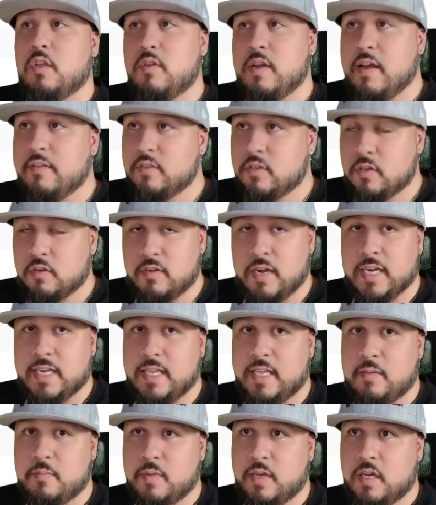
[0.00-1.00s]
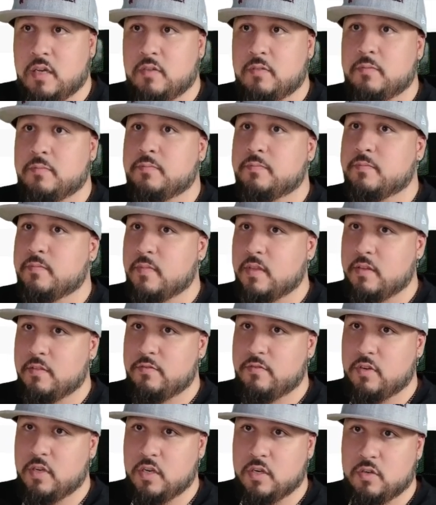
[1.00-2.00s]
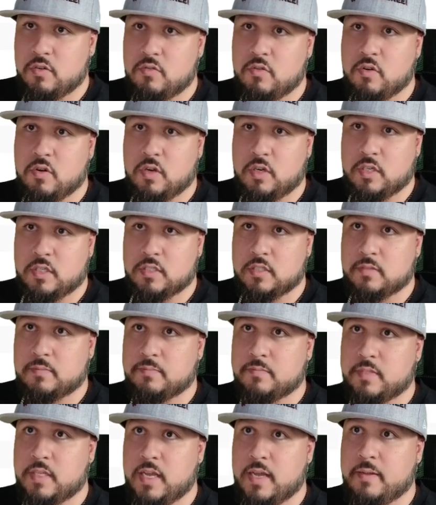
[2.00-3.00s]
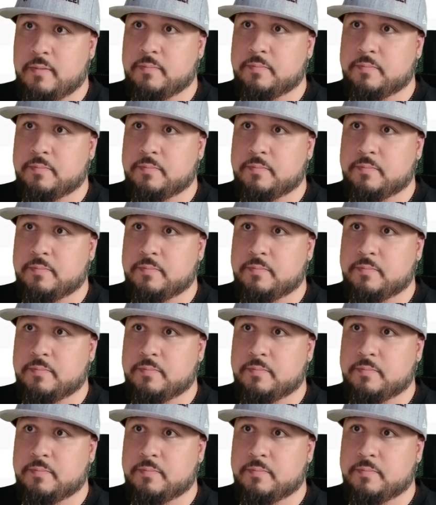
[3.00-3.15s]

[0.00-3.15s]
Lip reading: have the correct email for your new orders. Okay.